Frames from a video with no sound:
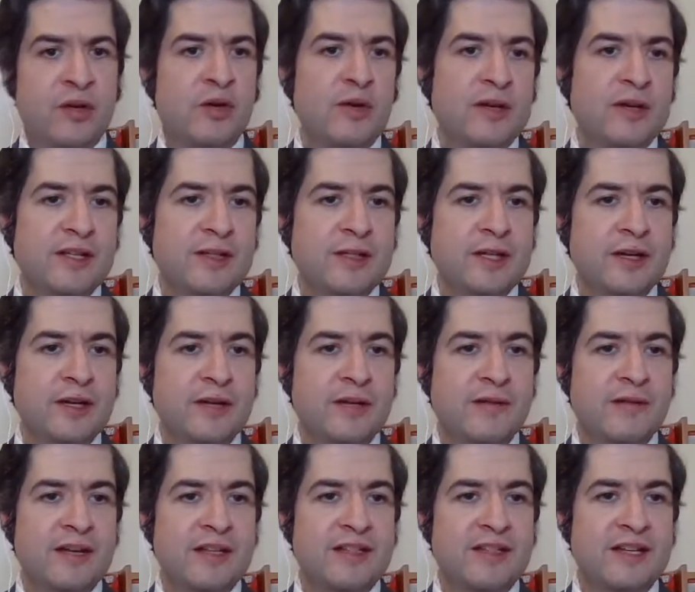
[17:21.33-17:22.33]
who is gonna be
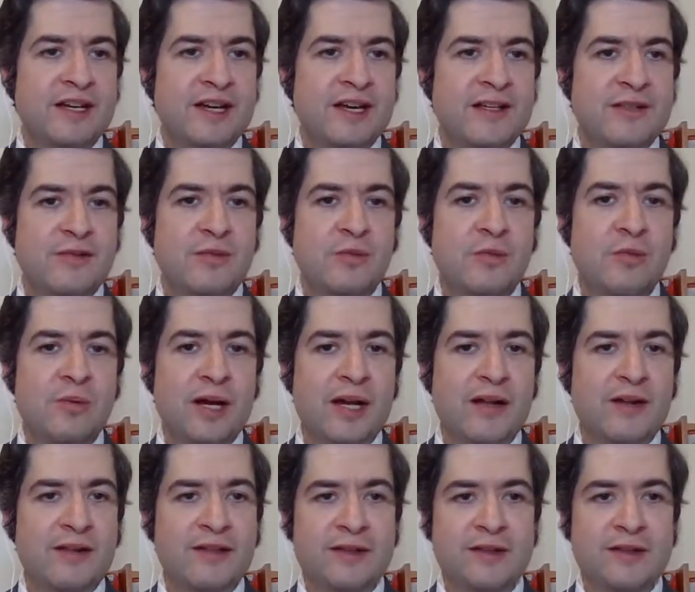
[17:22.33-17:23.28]
racing as well.